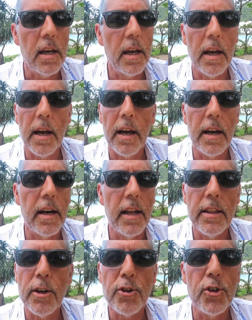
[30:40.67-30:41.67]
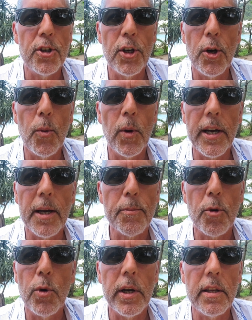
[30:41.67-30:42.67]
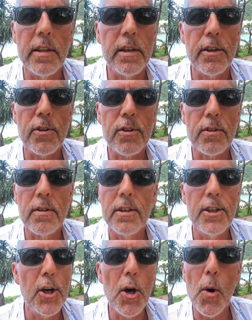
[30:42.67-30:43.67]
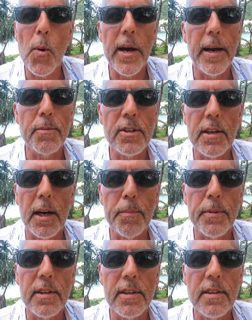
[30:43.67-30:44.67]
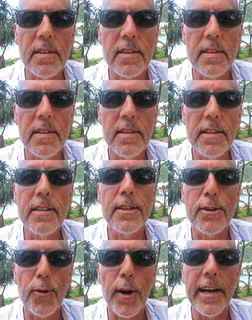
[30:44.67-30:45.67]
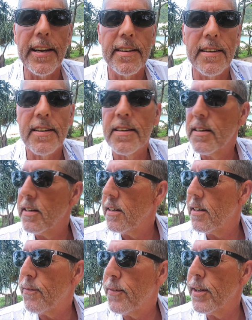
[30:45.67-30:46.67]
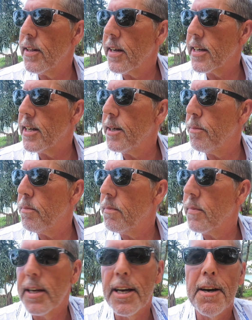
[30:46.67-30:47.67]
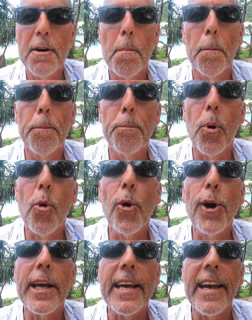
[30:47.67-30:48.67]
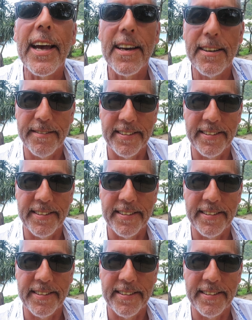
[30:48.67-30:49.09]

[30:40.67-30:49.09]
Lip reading: And there's no way I'm quitting this. No way I'm stopping this. This is great. I feel like I'm born again.